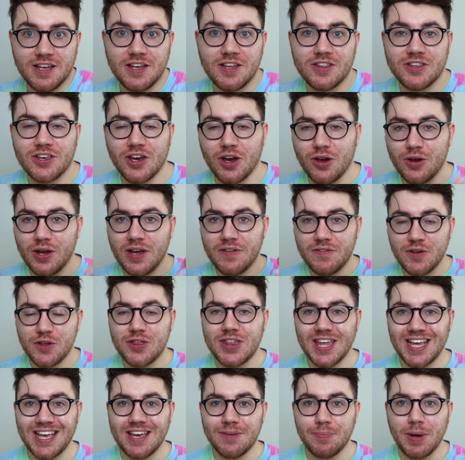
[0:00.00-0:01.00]
So if you
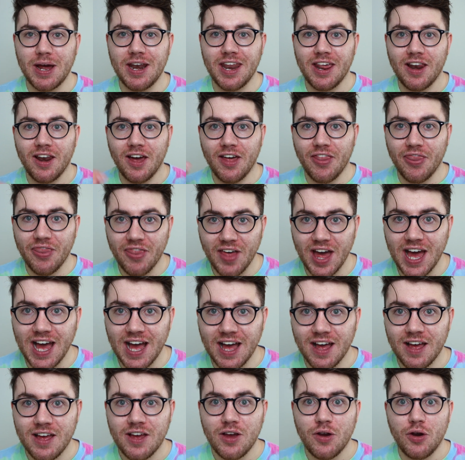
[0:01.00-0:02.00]
think about it like
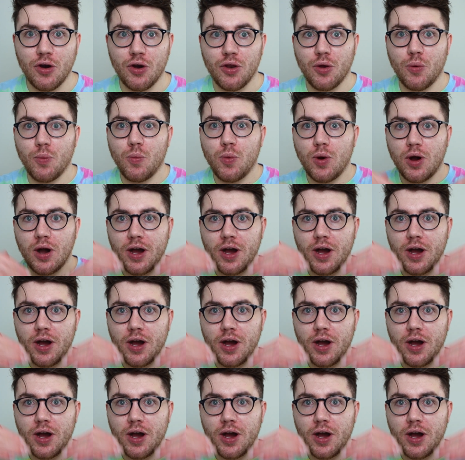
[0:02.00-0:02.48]
that, on a